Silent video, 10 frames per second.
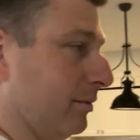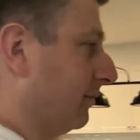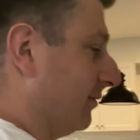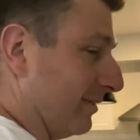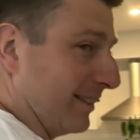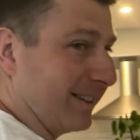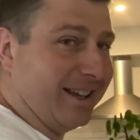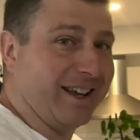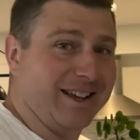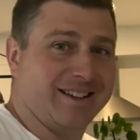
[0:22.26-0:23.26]
Dad?
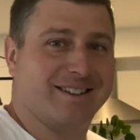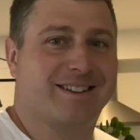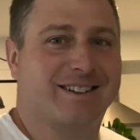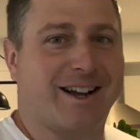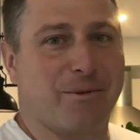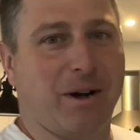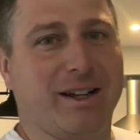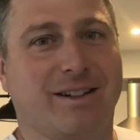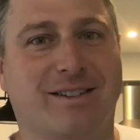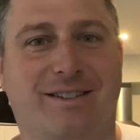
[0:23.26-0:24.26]
Yeah, can't wait.
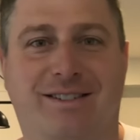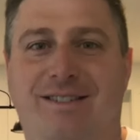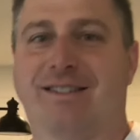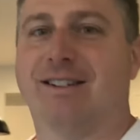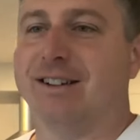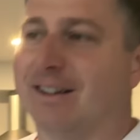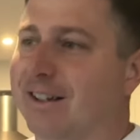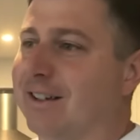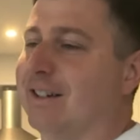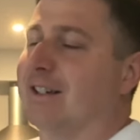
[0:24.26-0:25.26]
Can't wait to meet your son.